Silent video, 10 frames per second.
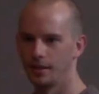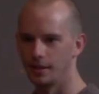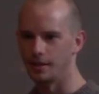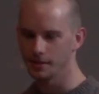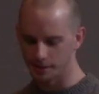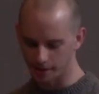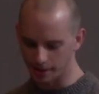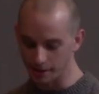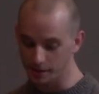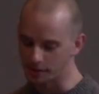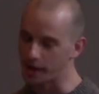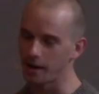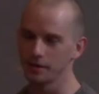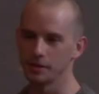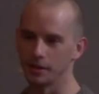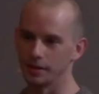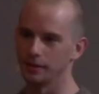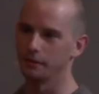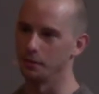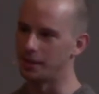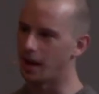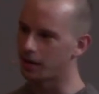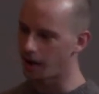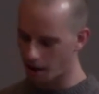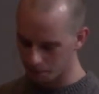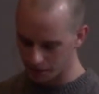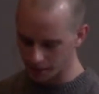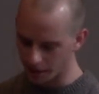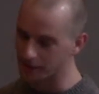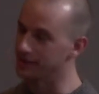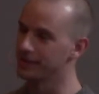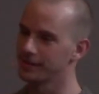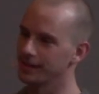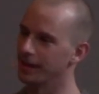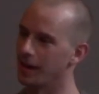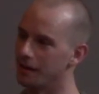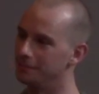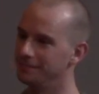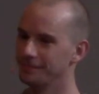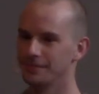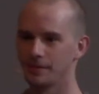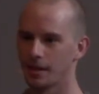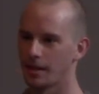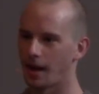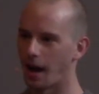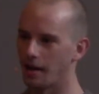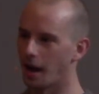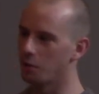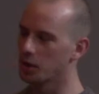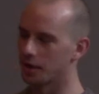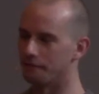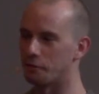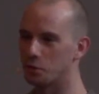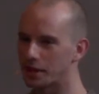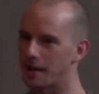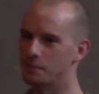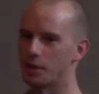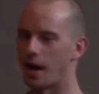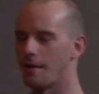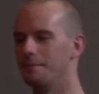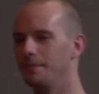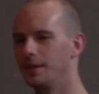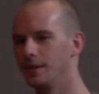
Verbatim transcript: This is this is challenging for me. I'll I'll be honest. Um, I, I work a full time job.